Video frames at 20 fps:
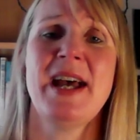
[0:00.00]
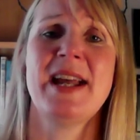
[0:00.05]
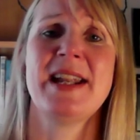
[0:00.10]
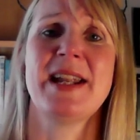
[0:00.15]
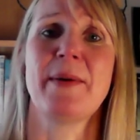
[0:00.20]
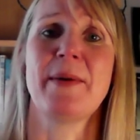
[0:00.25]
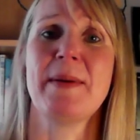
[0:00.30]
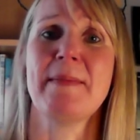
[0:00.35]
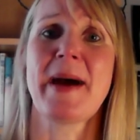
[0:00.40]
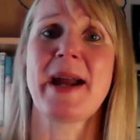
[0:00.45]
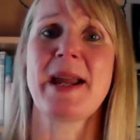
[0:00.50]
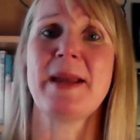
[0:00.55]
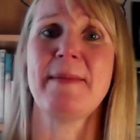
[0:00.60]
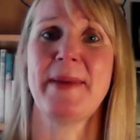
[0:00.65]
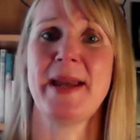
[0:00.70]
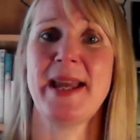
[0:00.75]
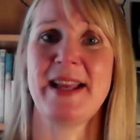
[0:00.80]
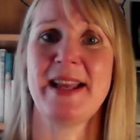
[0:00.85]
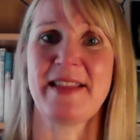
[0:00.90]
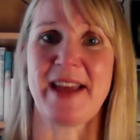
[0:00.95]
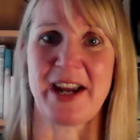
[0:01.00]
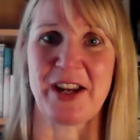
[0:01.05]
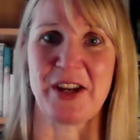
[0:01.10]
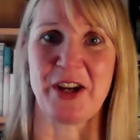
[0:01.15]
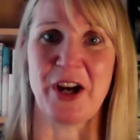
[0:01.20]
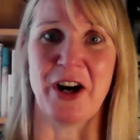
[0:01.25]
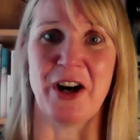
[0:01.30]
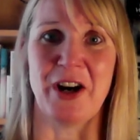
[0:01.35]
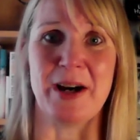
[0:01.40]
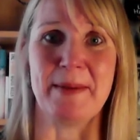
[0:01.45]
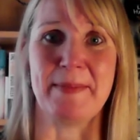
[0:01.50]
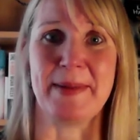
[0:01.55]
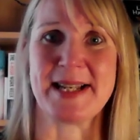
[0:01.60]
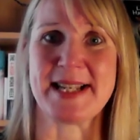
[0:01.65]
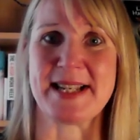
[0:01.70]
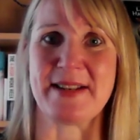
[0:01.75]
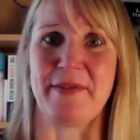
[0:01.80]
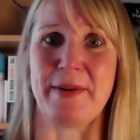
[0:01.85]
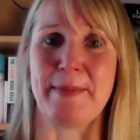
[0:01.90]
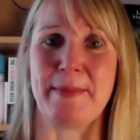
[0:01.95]
Now, it might be that you're a
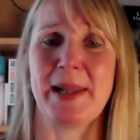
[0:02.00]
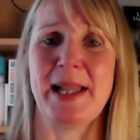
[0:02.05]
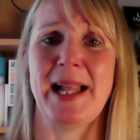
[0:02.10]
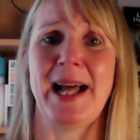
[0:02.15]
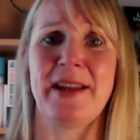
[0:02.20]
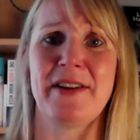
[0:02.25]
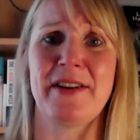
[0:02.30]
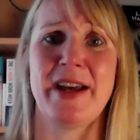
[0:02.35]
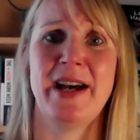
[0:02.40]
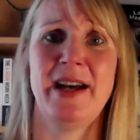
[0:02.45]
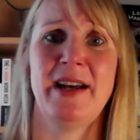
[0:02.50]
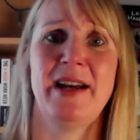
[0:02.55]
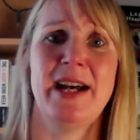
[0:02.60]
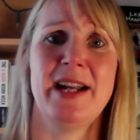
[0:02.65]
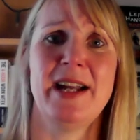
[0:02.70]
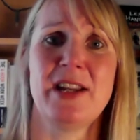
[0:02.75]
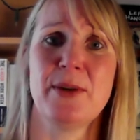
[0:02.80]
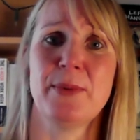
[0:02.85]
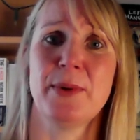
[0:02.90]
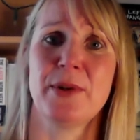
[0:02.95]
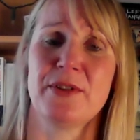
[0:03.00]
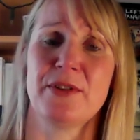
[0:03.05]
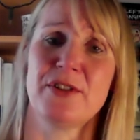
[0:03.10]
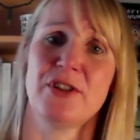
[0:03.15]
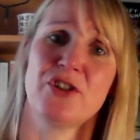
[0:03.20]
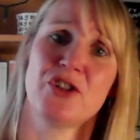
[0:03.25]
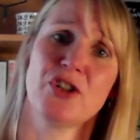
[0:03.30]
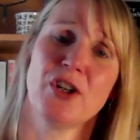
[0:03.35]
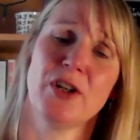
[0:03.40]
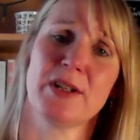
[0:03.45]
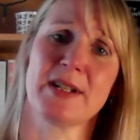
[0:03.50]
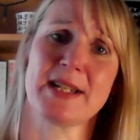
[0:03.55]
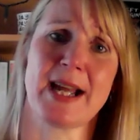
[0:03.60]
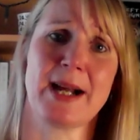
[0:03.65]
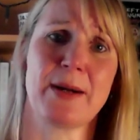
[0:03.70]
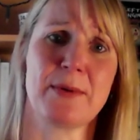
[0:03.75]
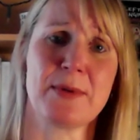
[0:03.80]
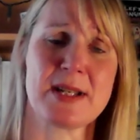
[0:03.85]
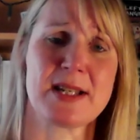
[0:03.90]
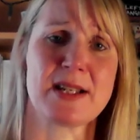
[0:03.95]
bit of a planner and you want to jot
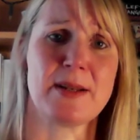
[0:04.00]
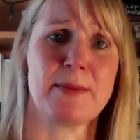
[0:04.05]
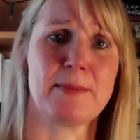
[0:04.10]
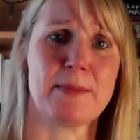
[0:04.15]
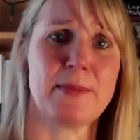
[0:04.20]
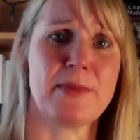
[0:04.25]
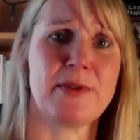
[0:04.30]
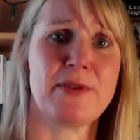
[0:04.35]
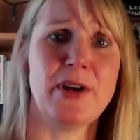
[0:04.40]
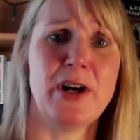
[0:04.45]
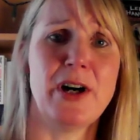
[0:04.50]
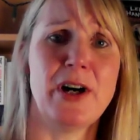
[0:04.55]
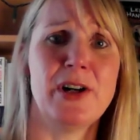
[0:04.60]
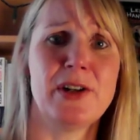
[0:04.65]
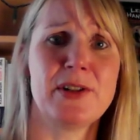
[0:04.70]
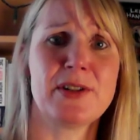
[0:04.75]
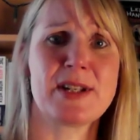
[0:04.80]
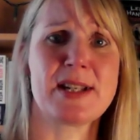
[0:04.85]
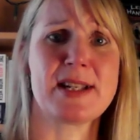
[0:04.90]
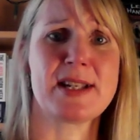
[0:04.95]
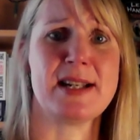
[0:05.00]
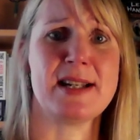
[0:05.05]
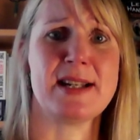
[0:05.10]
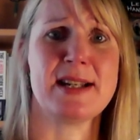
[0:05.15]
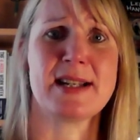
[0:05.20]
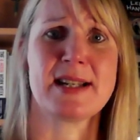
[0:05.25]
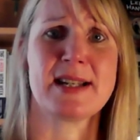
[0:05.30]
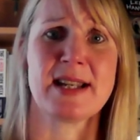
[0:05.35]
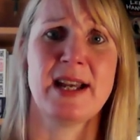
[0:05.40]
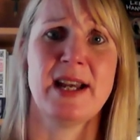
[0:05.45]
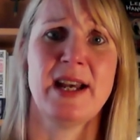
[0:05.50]
down some thoughts and